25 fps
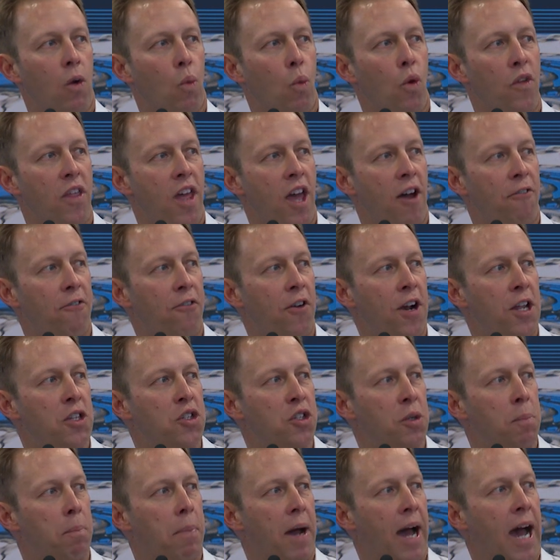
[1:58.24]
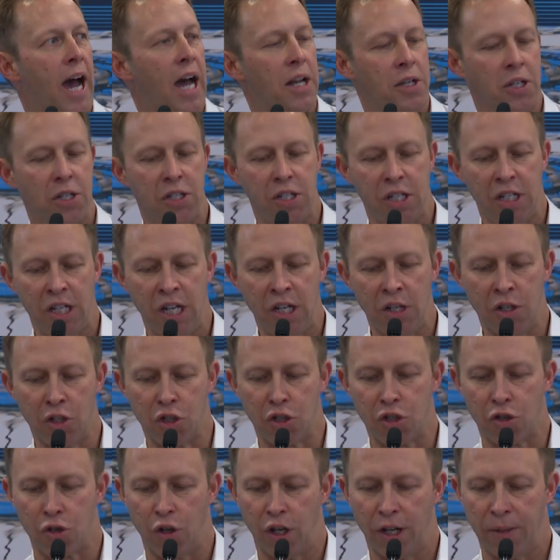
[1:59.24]
with our friends and partners in
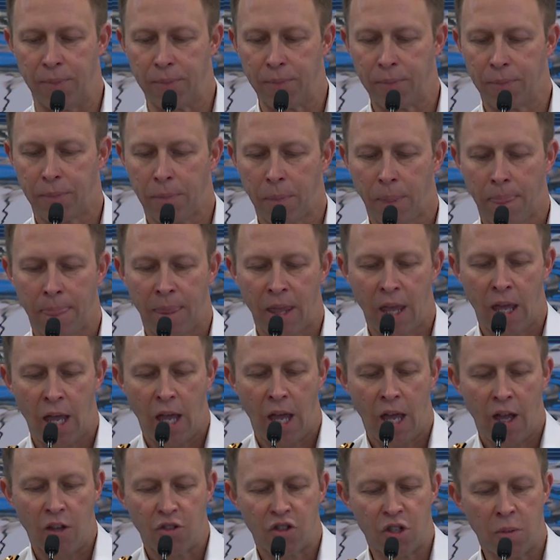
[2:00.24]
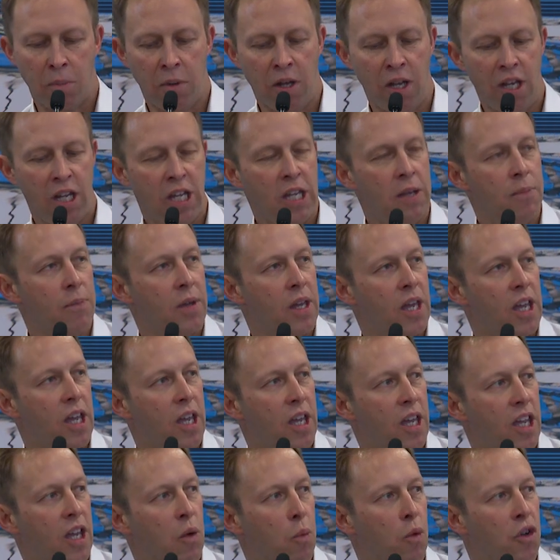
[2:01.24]
industry. To me,
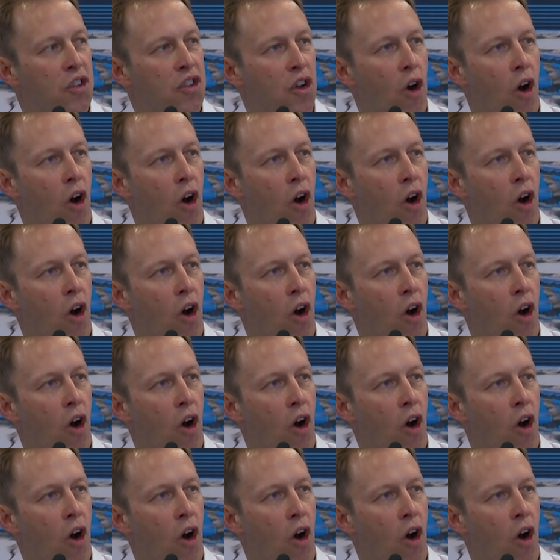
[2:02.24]
it was